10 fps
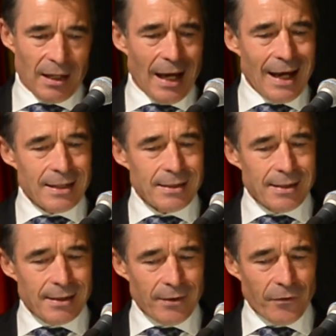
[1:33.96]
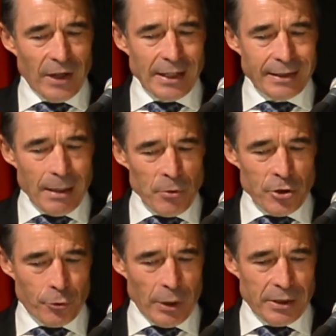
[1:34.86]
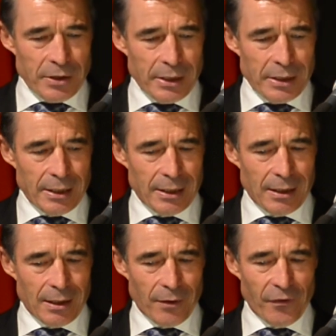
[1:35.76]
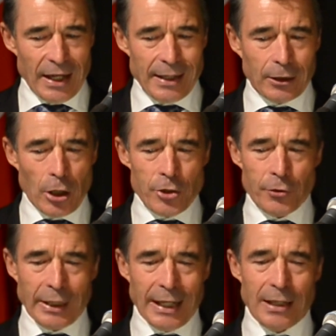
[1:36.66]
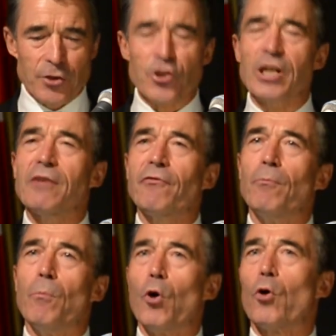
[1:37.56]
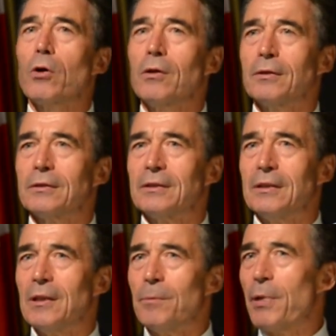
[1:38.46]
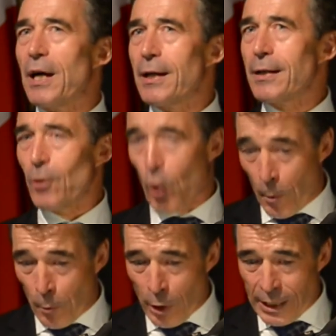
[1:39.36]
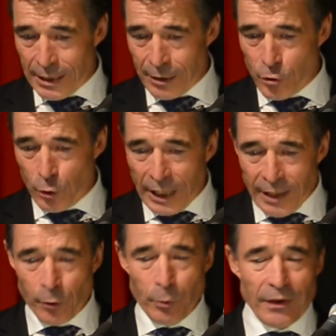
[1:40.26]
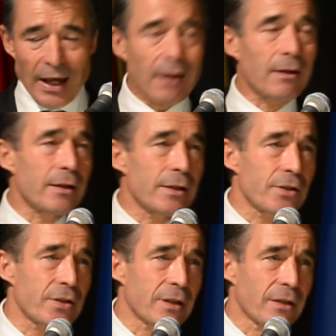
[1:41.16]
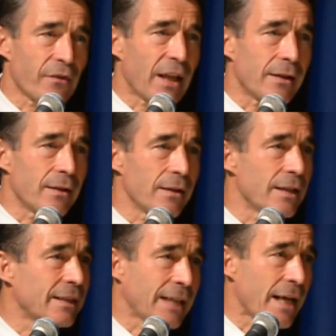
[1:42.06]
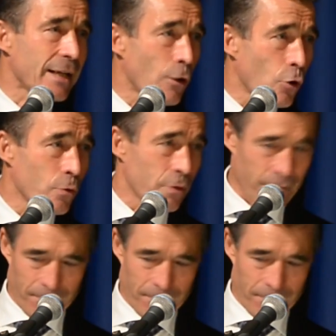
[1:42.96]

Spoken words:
And they demonstrated that a country can achieve more by operating together with allies than it can alone.